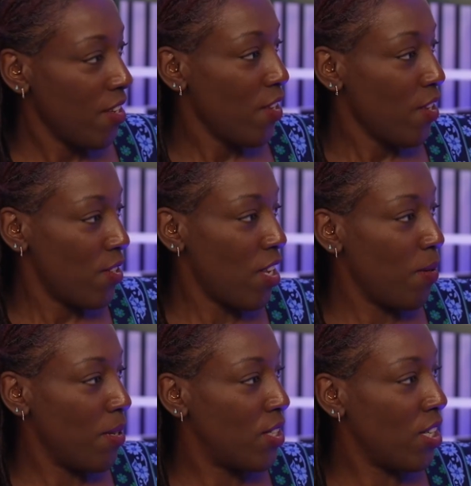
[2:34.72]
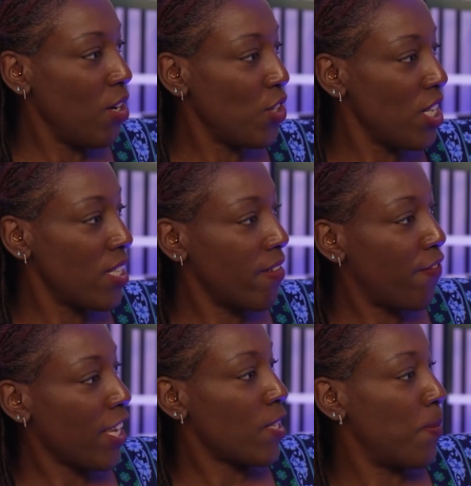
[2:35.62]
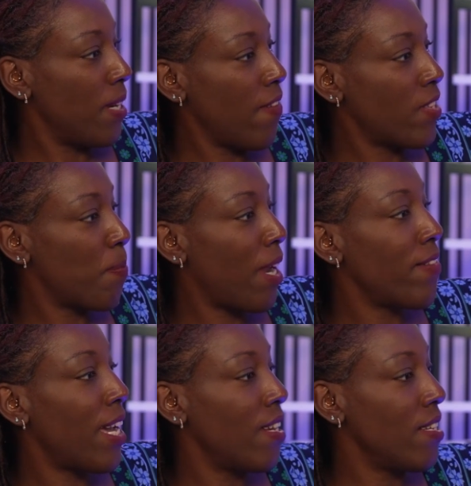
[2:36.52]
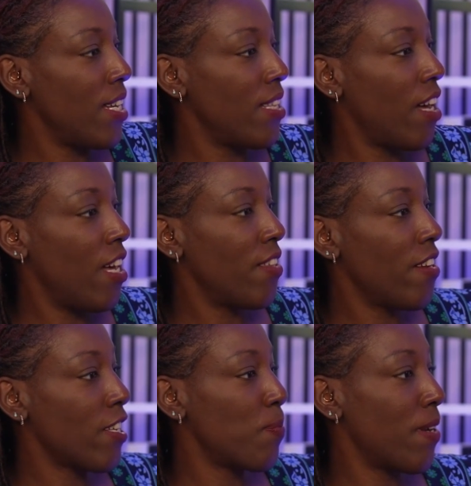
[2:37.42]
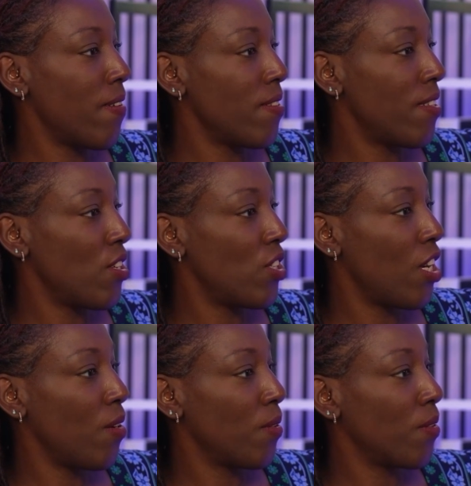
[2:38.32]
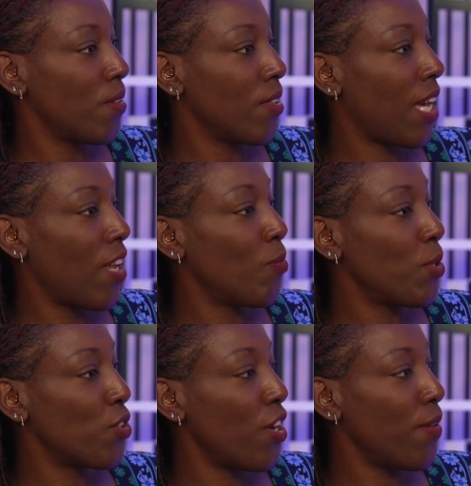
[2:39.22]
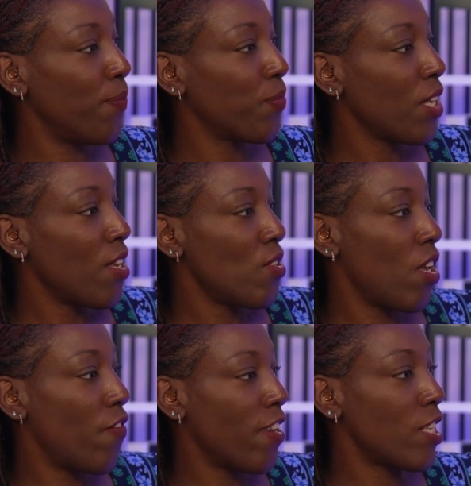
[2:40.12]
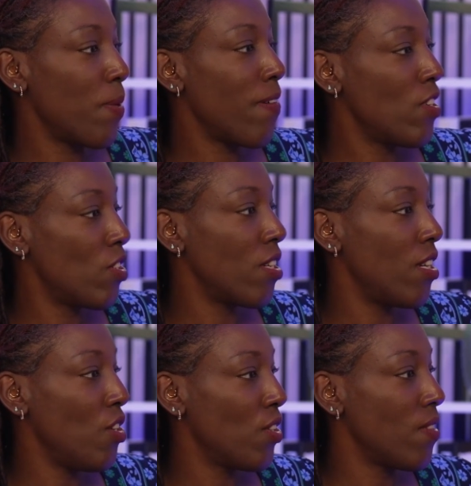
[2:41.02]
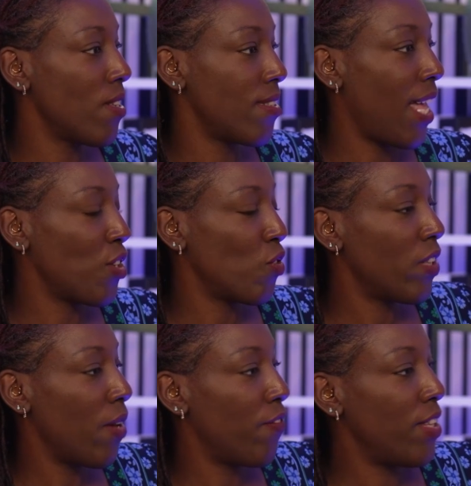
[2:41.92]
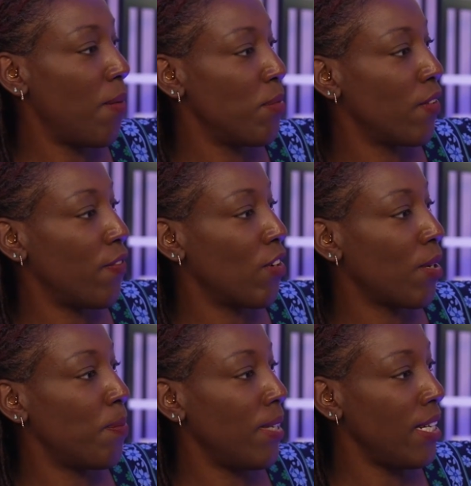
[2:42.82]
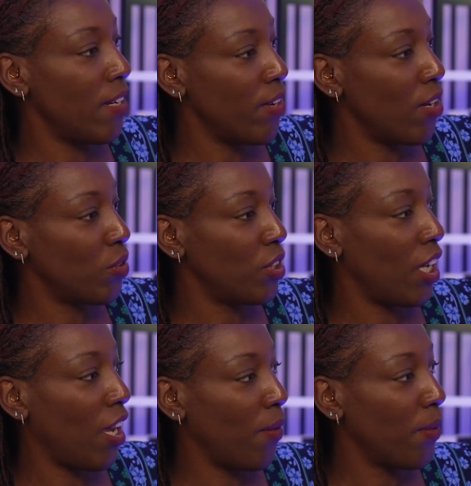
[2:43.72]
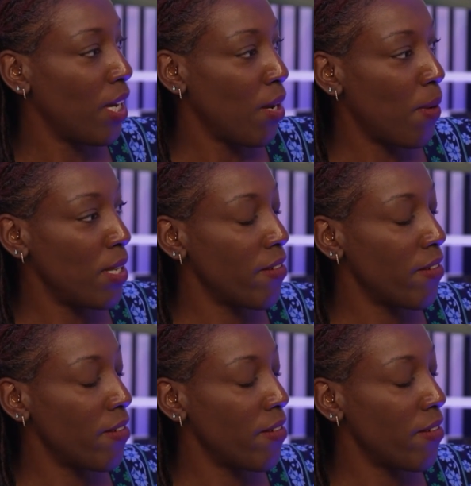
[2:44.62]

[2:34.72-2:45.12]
So delusions are fixed beliefs about reality that other experiences show cannot be true. So if you experience delusions, it's natural for them to feel completely real to you when you're